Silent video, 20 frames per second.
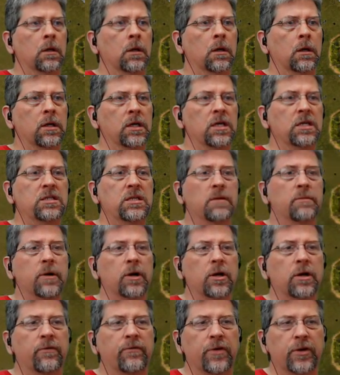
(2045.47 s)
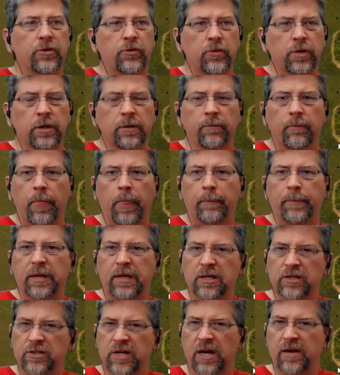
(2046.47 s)
easy American victory.
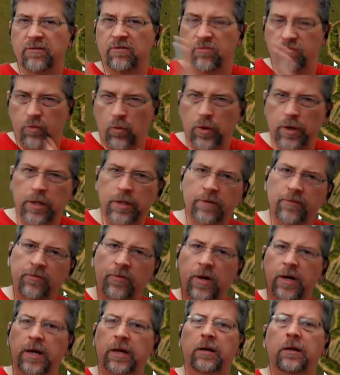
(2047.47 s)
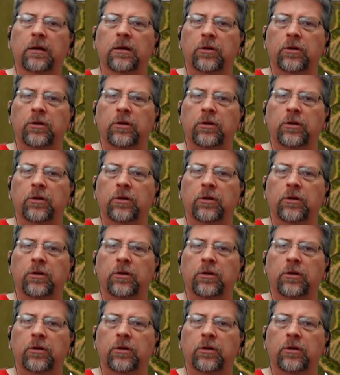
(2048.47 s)
Because I avoided the fight,